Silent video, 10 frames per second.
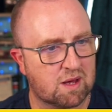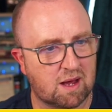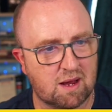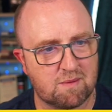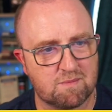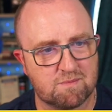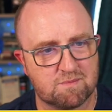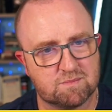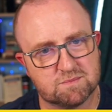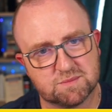Okay,
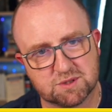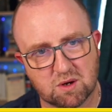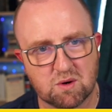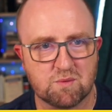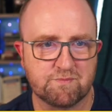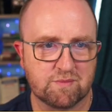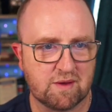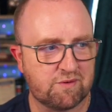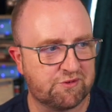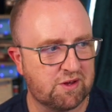so
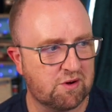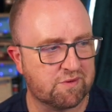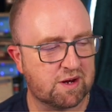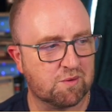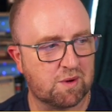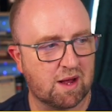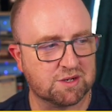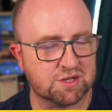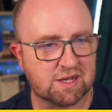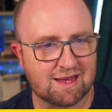if you see over here, we
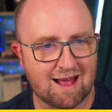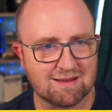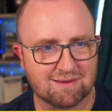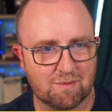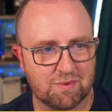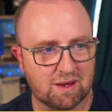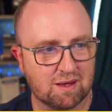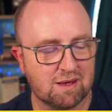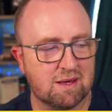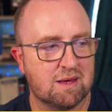actually got
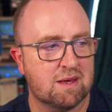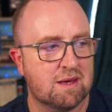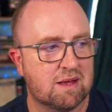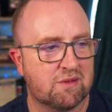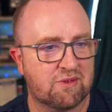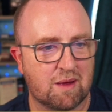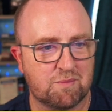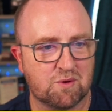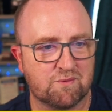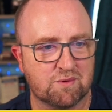something. It's
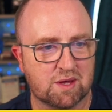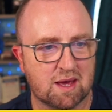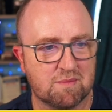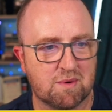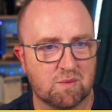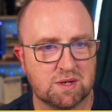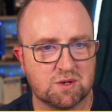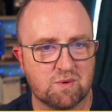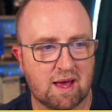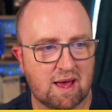not beautiful yet, but we
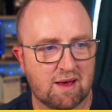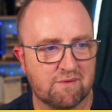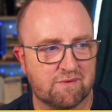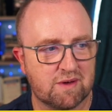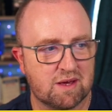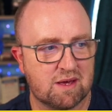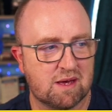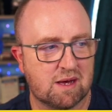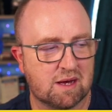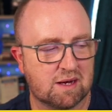do have
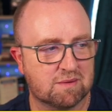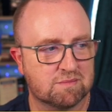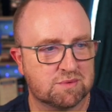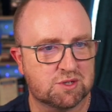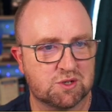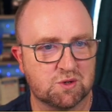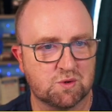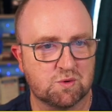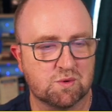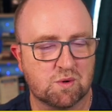
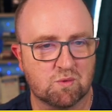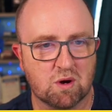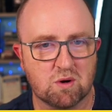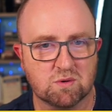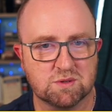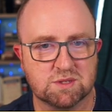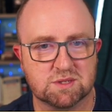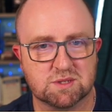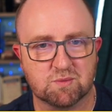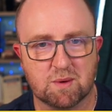two
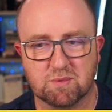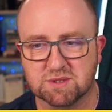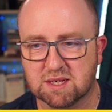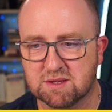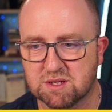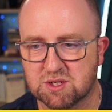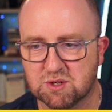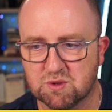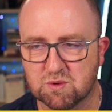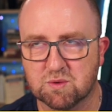rows to represent the
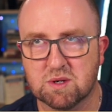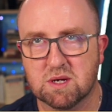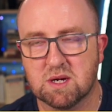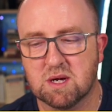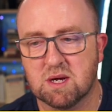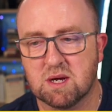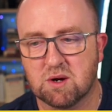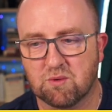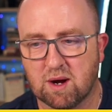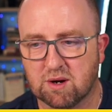two
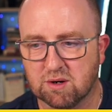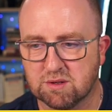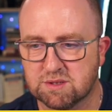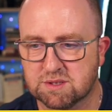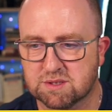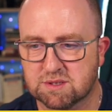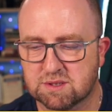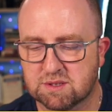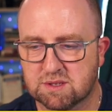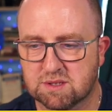records.